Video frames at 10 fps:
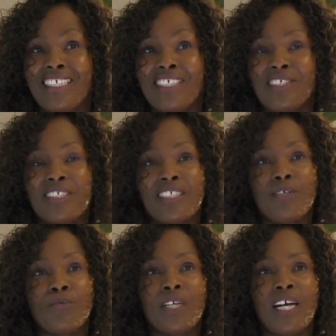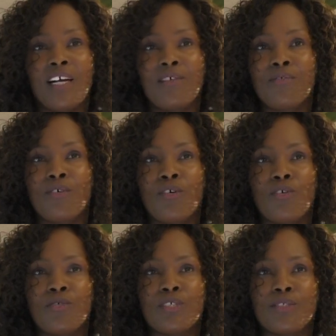you see, we have
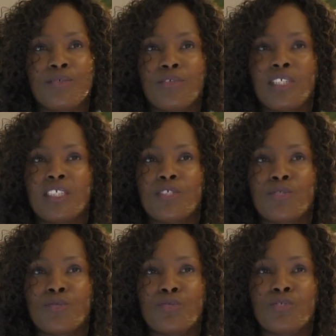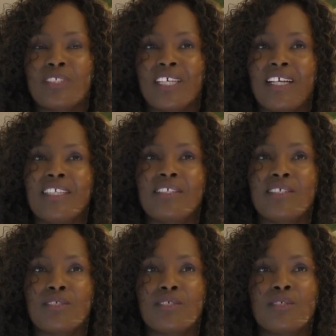always really to study
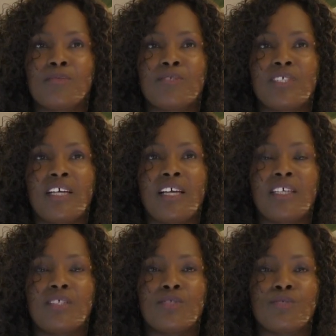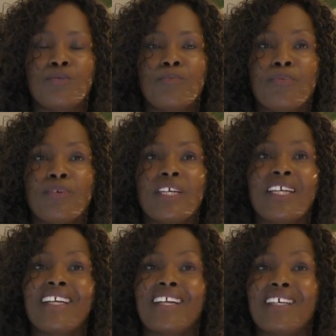the scripture and to
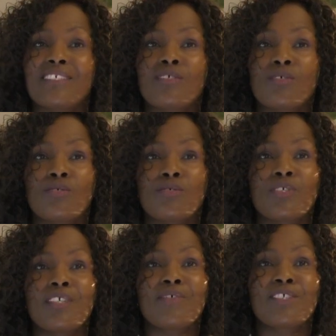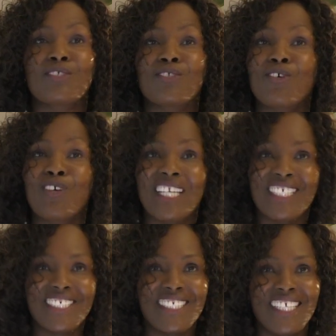pray and ask God to give us
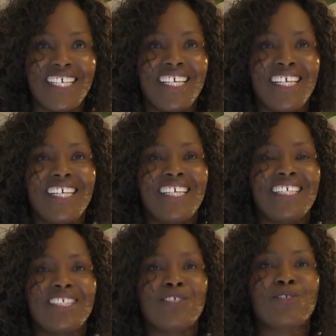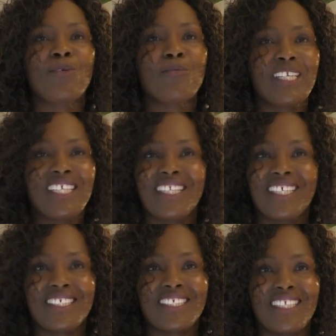knowledge in so many
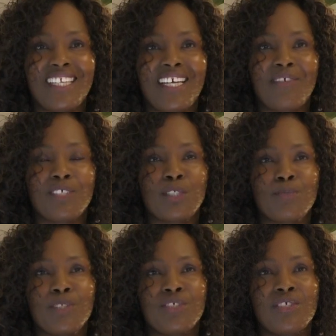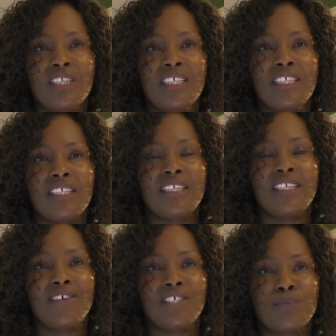things in life, especially
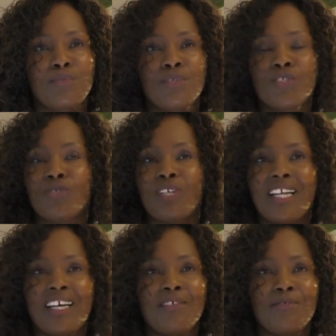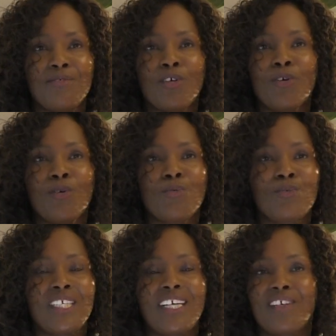in our spiritual life.
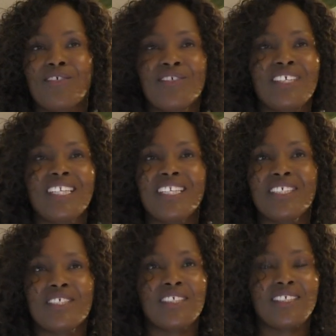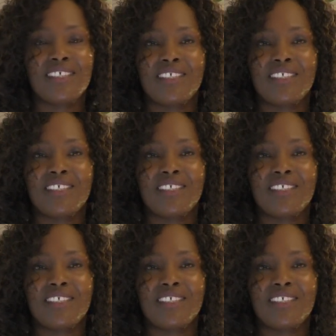We are really